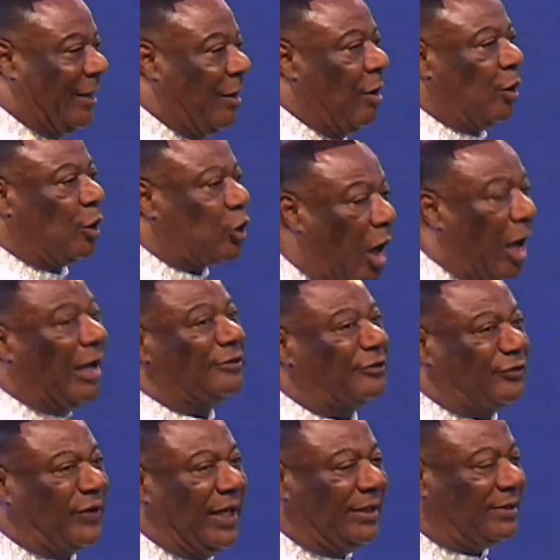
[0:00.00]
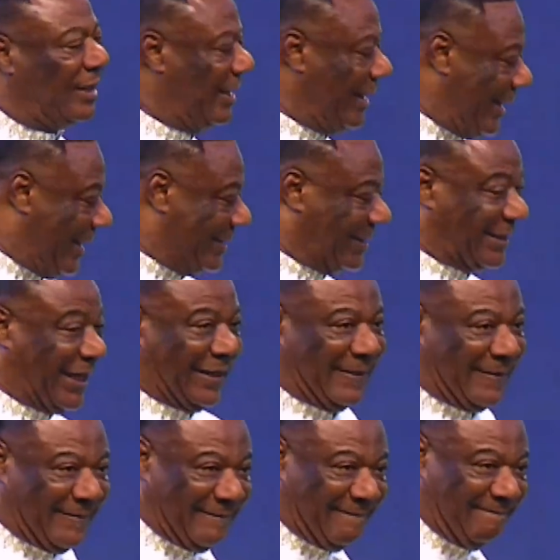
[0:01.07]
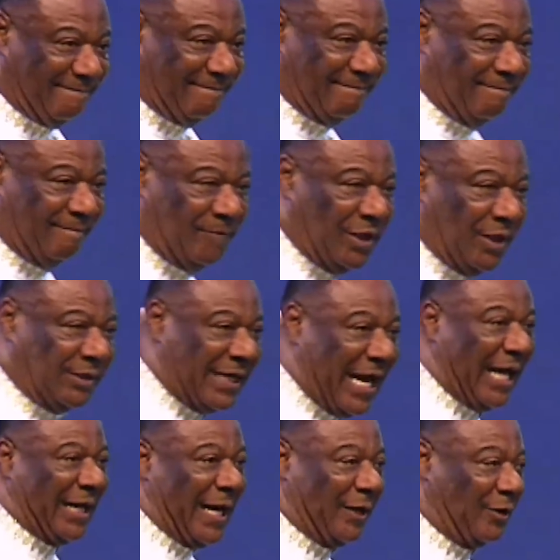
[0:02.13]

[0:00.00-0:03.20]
called faith is sin. See, I hear you.